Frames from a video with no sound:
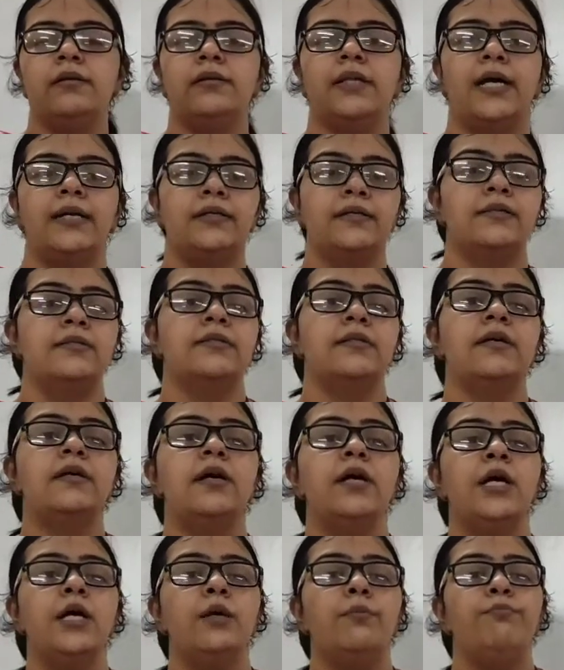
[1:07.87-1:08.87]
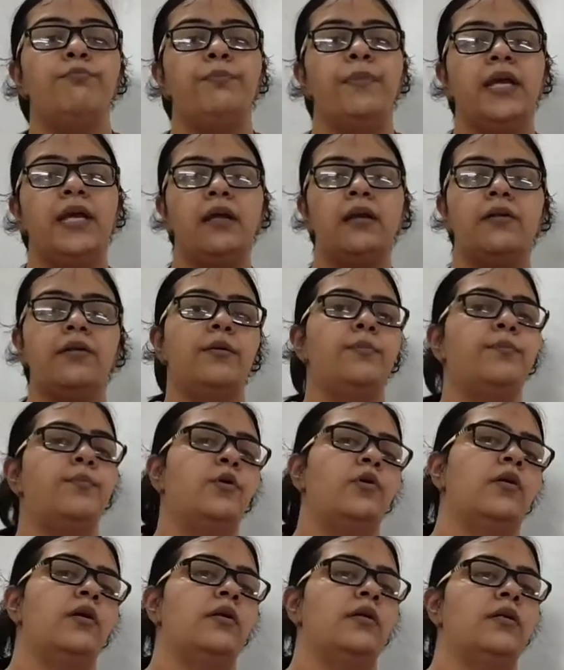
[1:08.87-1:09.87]
that is the male
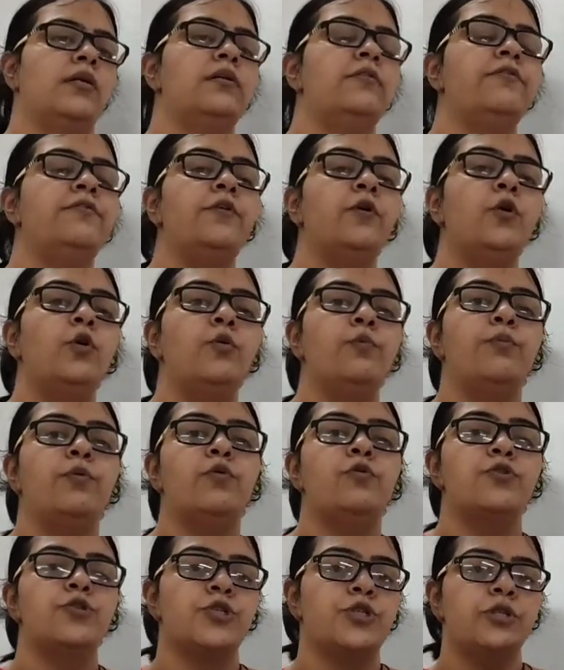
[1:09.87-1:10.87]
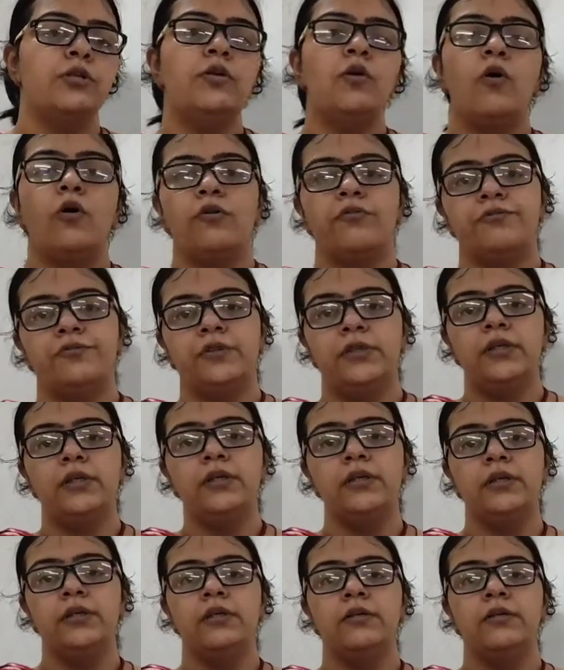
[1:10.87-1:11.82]
reproductive portion of the